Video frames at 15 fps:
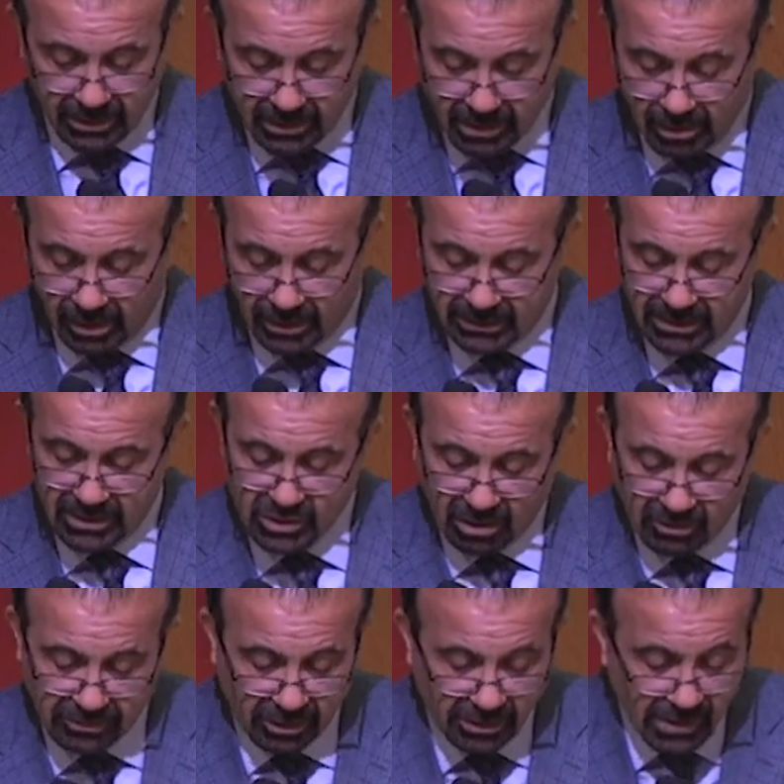
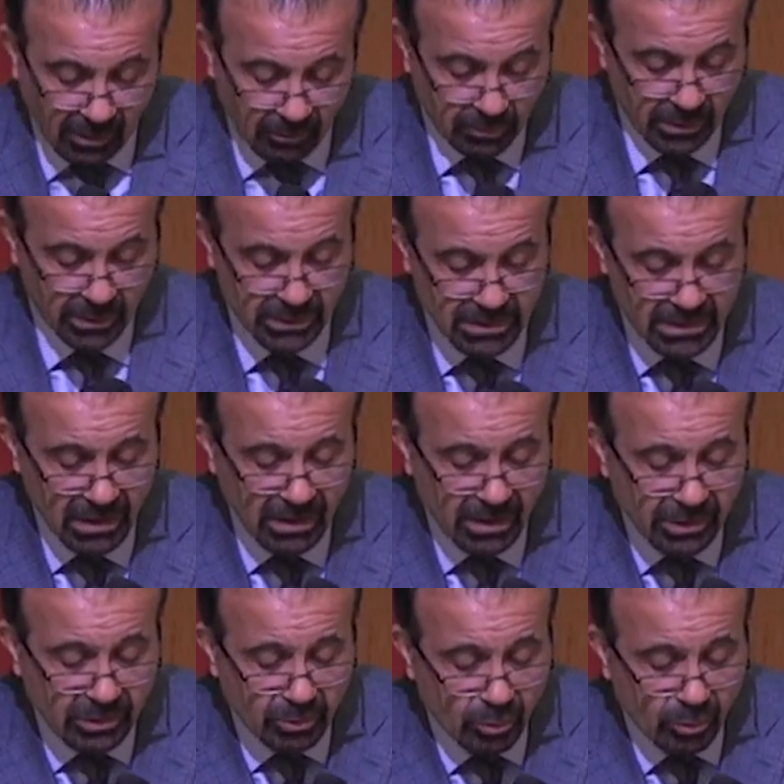regardless of their numbers,